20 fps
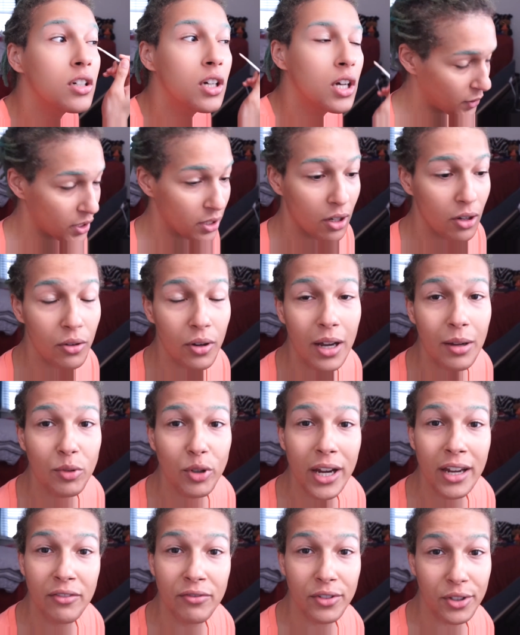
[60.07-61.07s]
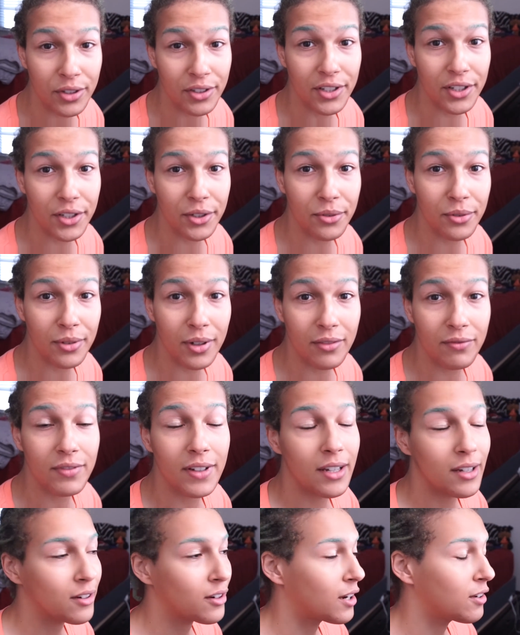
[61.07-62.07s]
I'm grateful to you. I'm
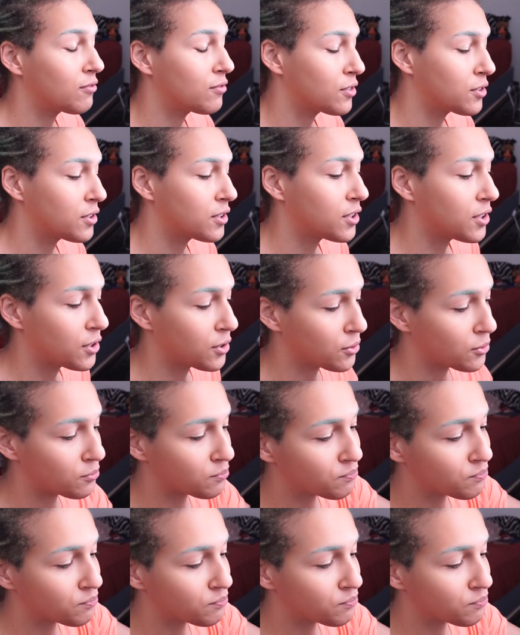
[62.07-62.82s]
very grateful to you.